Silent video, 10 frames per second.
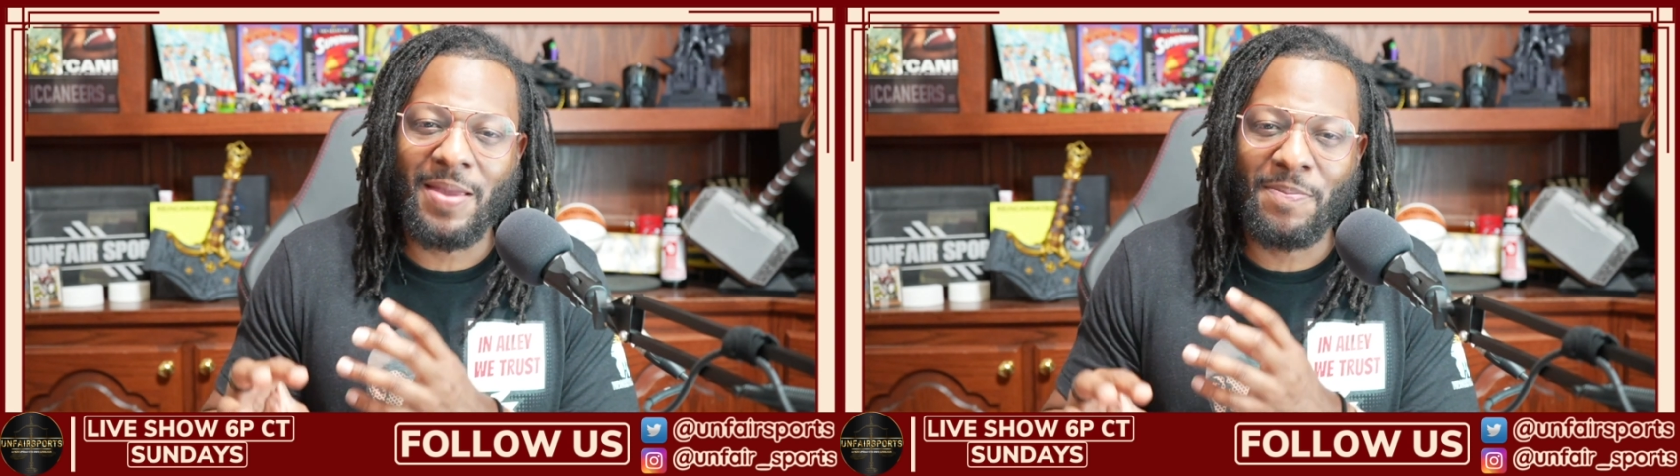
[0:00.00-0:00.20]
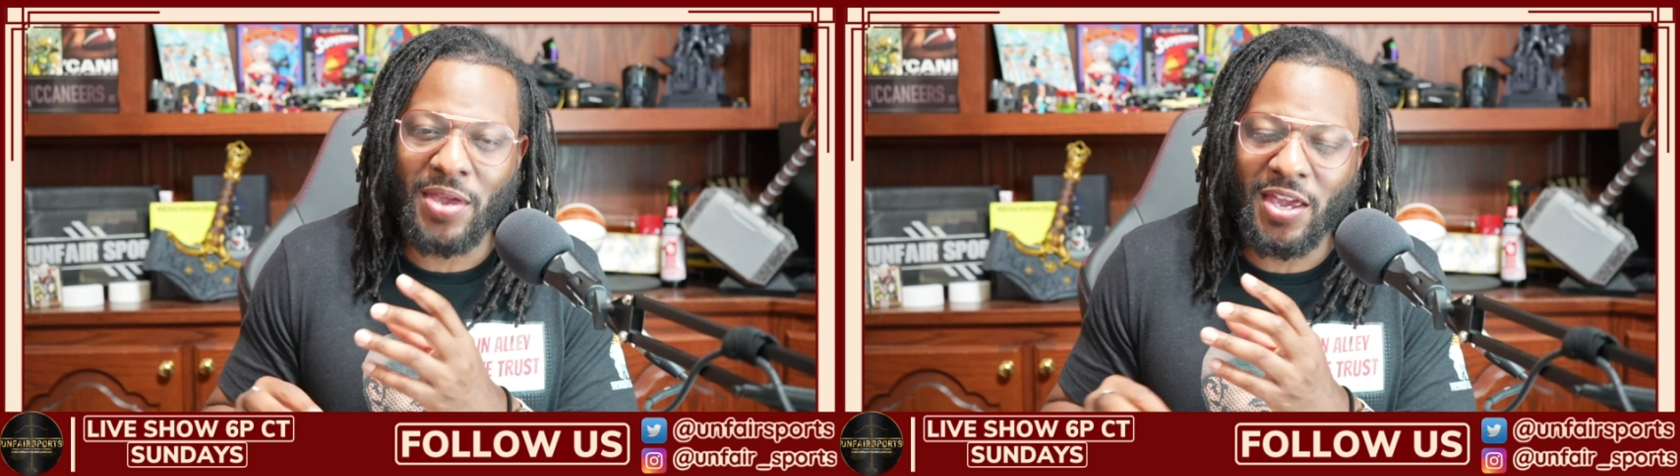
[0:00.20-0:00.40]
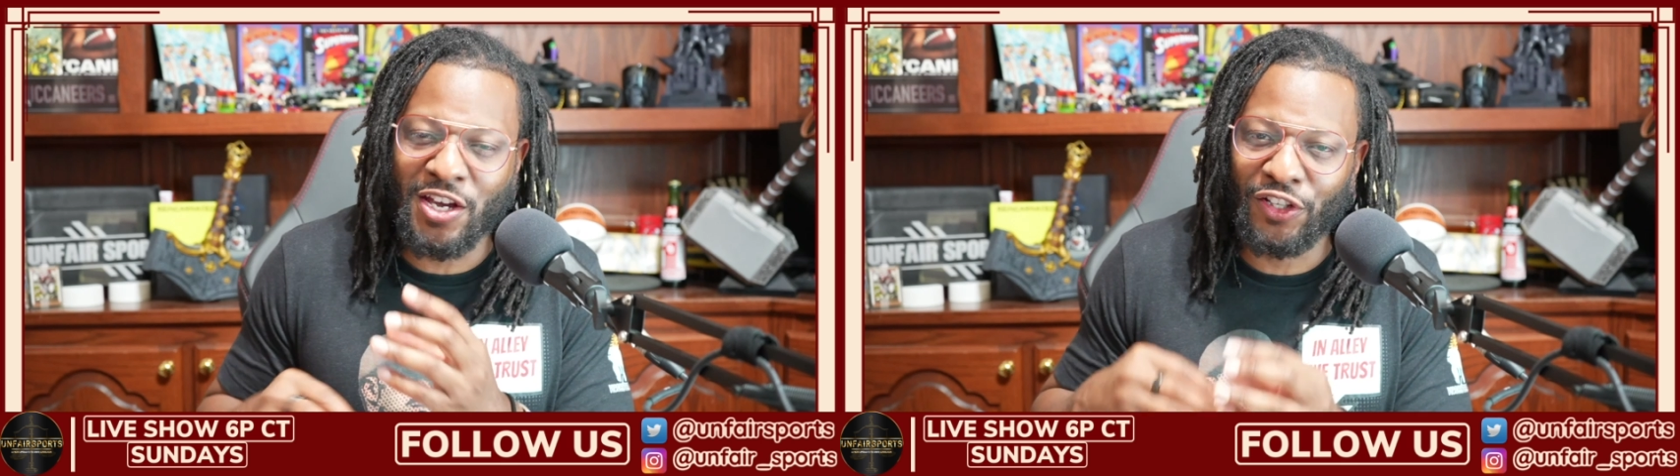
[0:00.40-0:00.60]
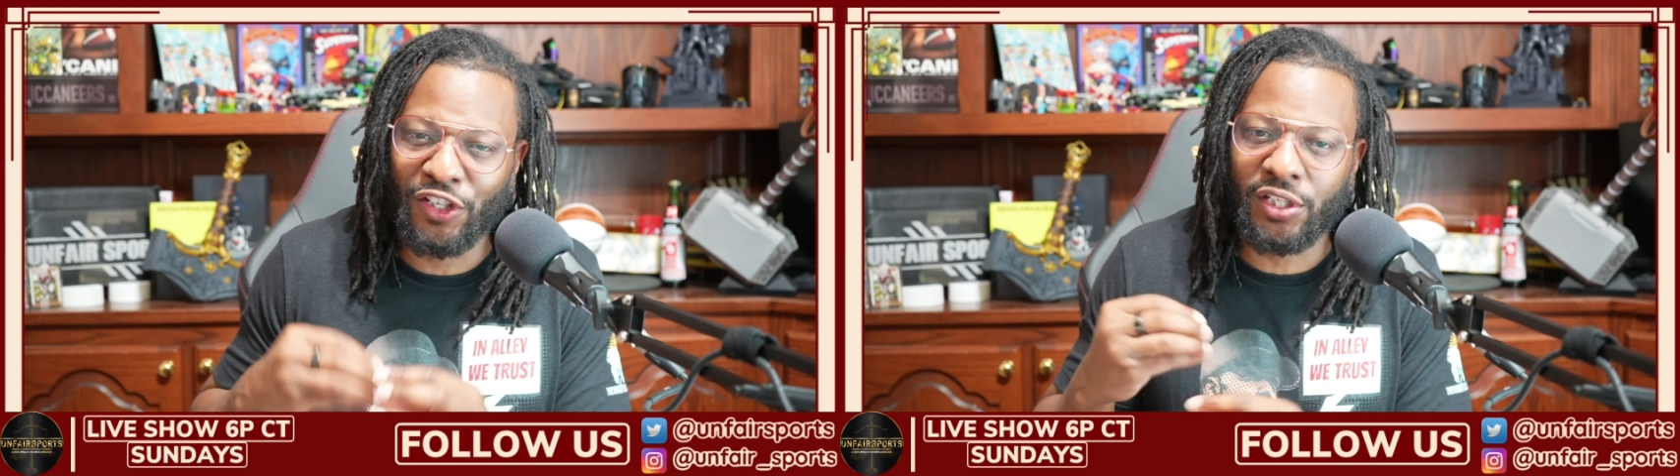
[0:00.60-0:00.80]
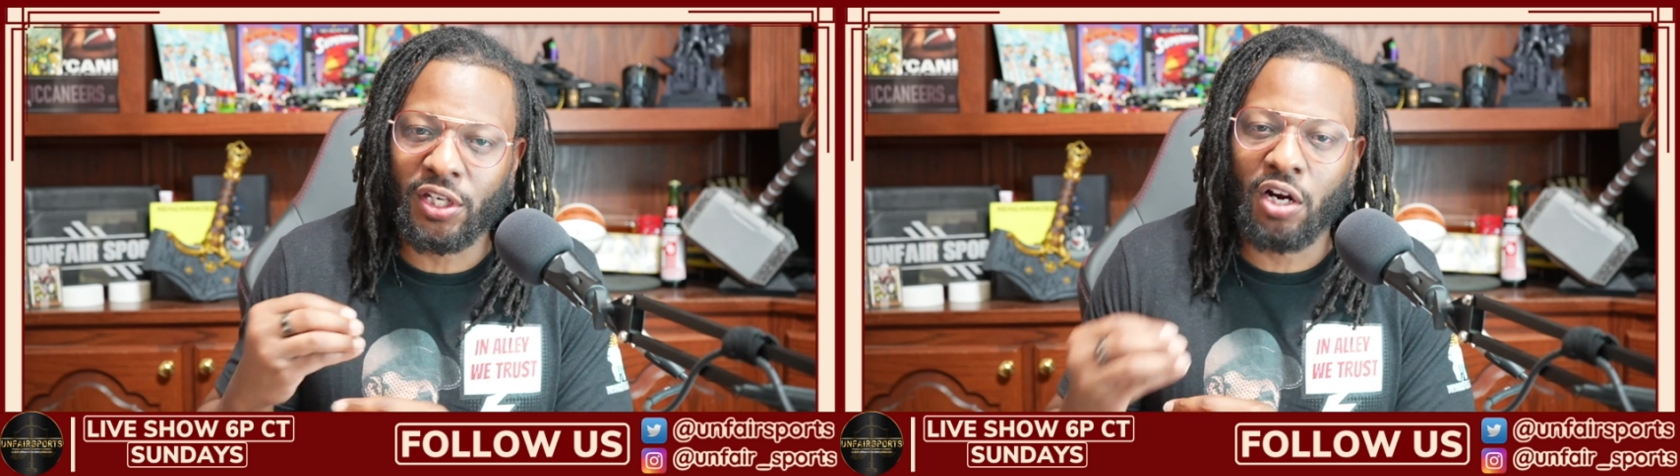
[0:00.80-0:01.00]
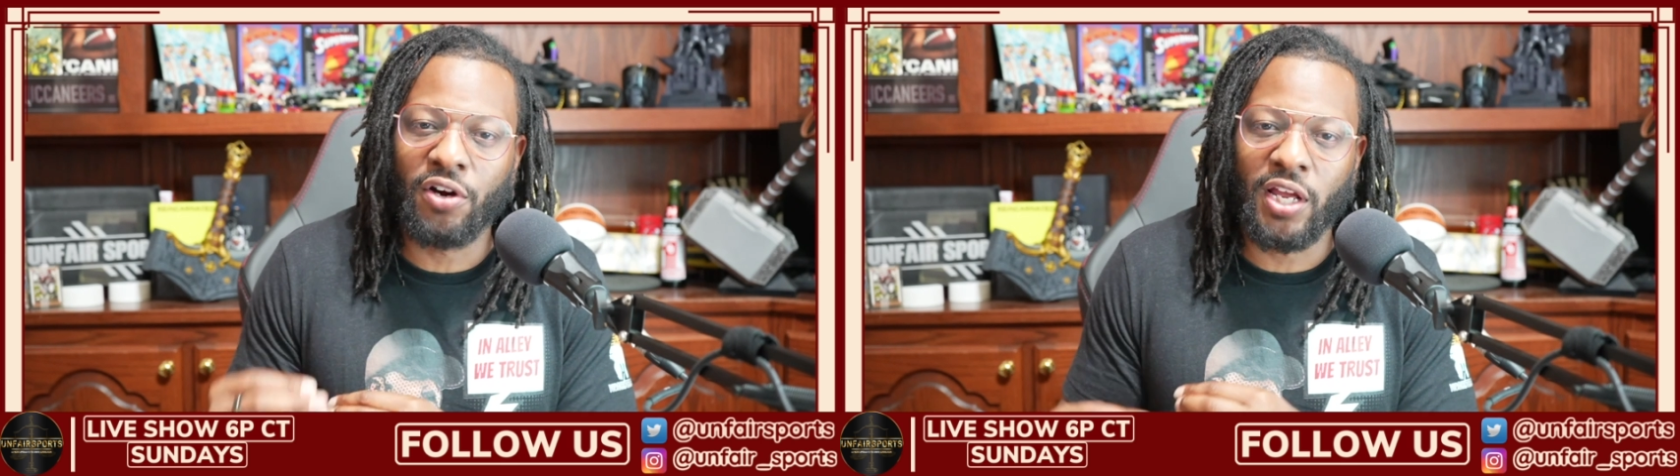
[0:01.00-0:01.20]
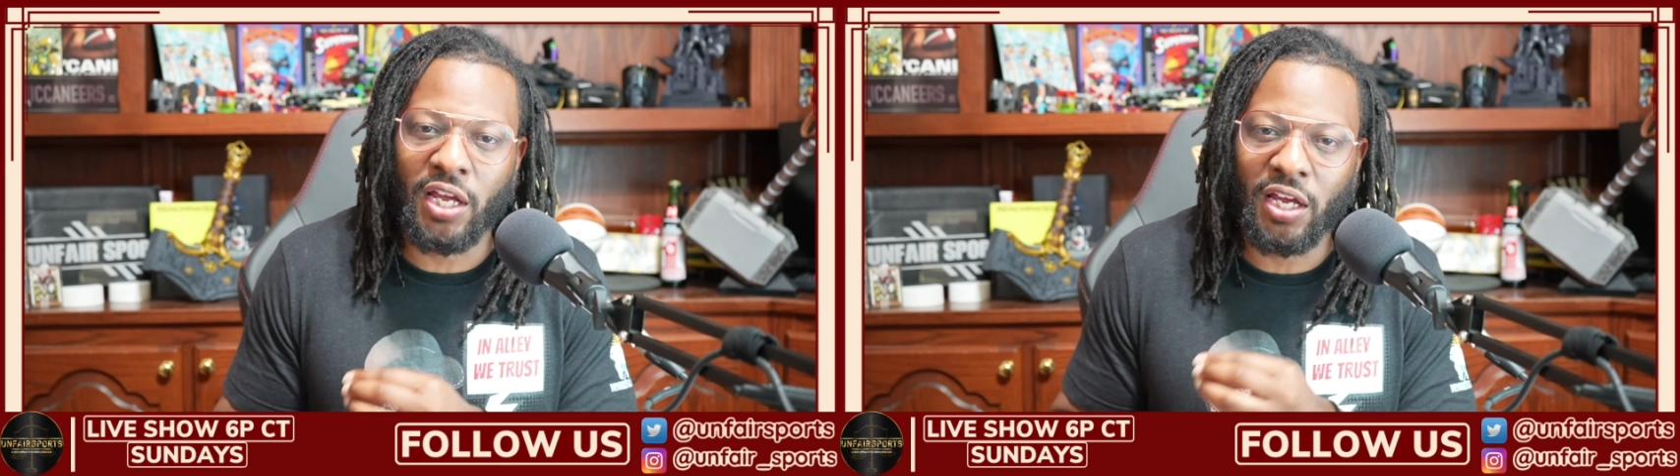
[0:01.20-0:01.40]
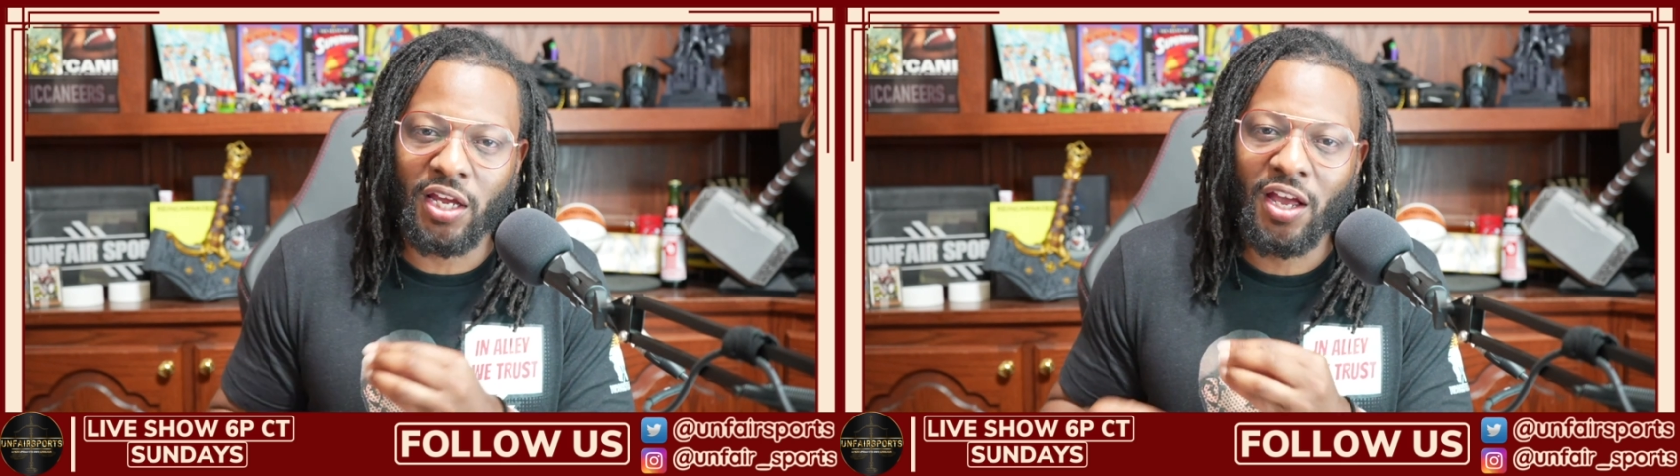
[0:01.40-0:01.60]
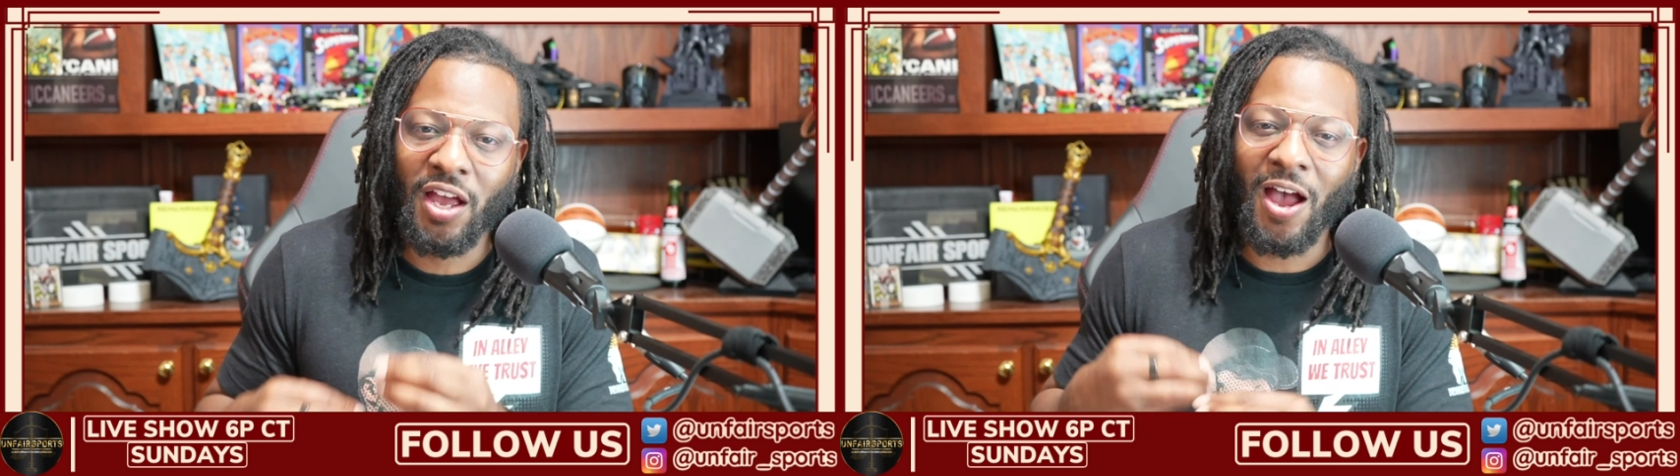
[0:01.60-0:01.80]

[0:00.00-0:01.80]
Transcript: be concerning